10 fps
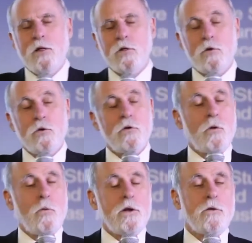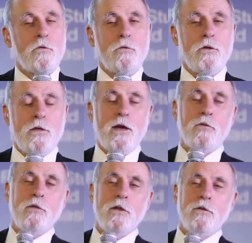You're using Windows
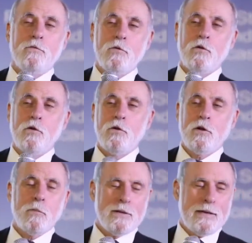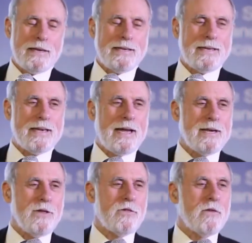3000 and you've just turned up a
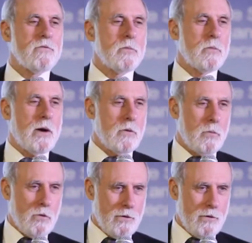1997 PowerPoint